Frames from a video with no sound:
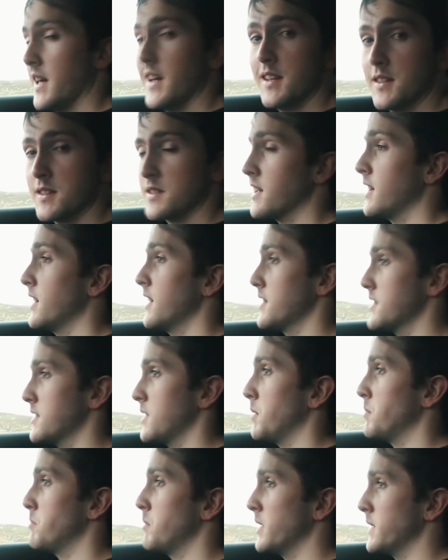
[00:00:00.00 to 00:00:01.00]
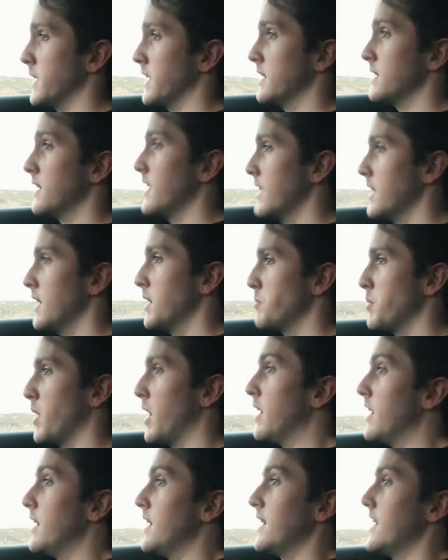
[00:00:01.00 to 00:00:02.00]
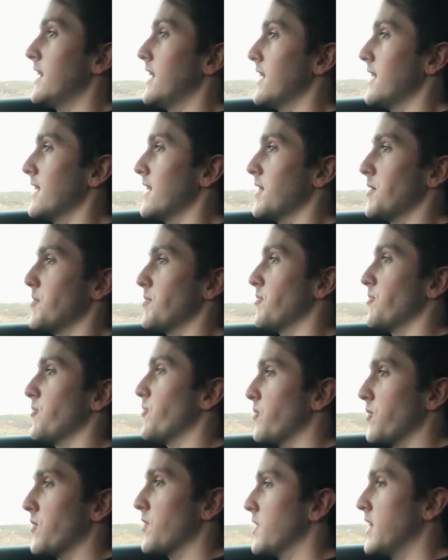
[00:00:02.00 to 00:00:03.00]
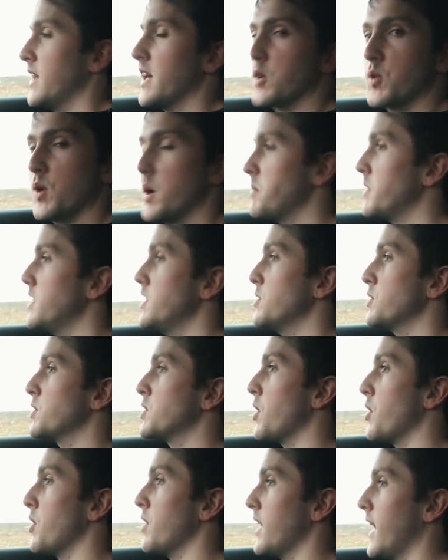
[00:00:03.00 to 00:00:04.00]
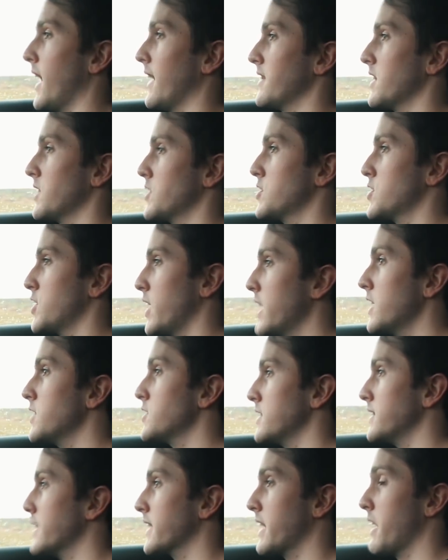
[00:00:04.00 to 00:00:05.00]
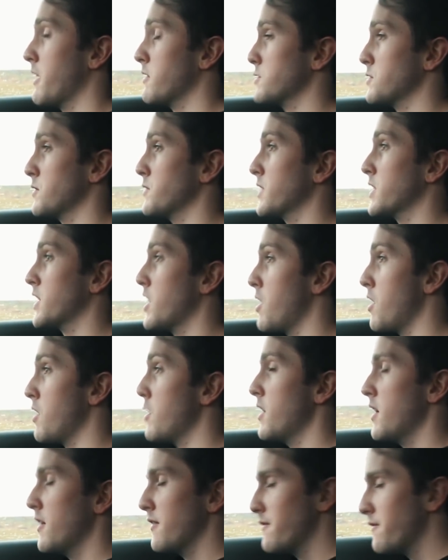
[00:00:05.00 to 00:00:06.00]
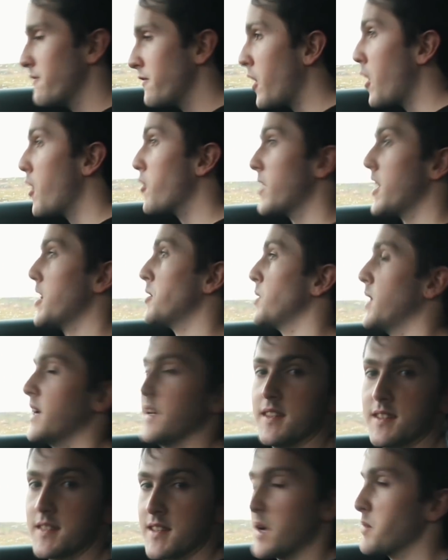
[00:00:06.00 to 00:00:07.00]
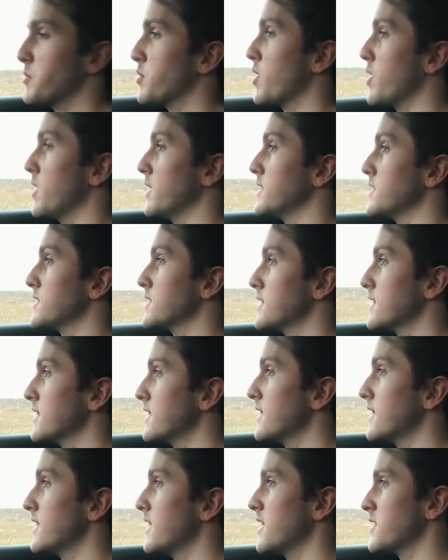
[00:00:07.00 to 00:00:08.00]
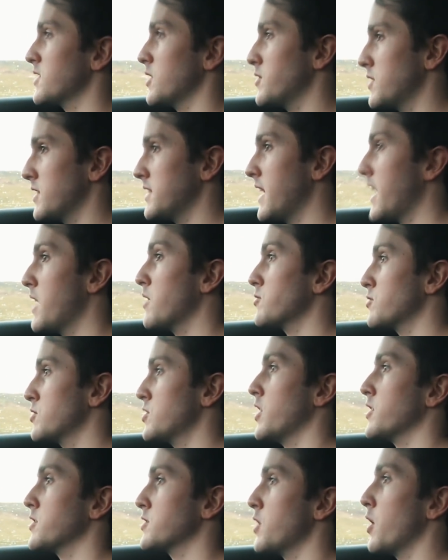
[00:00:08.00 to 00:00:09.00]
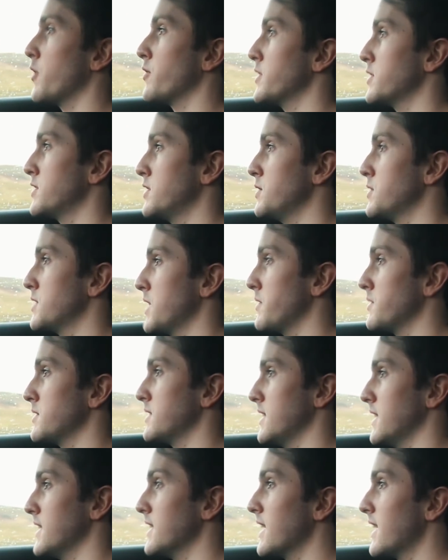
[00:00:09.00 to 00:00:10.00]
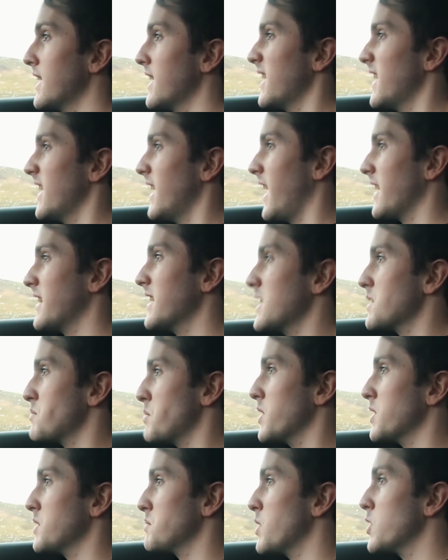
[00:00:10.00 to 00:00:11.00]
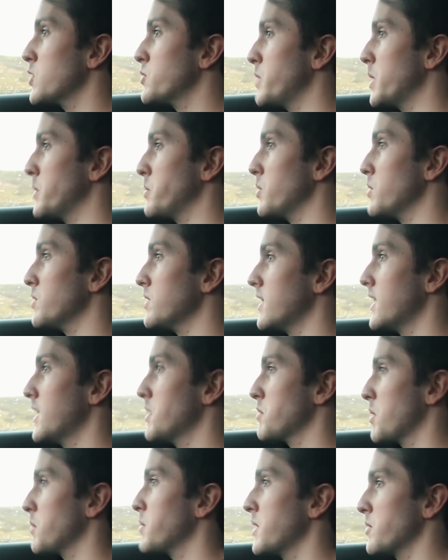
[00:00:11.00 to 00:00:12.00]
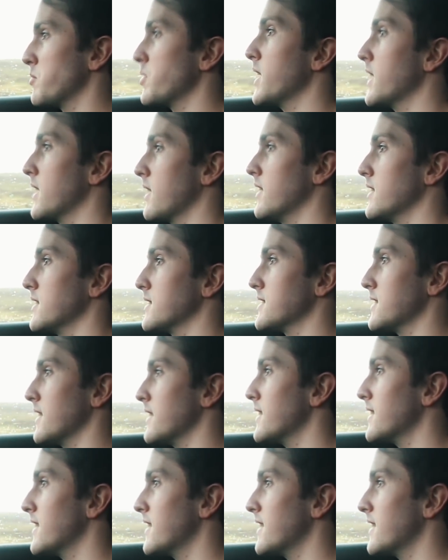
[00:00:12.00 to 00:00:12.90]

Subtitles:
is some money, but the equipment you got and the change in the character of the car far outweighs that price. So to now just offer the 270, I think it's because most people probably realise that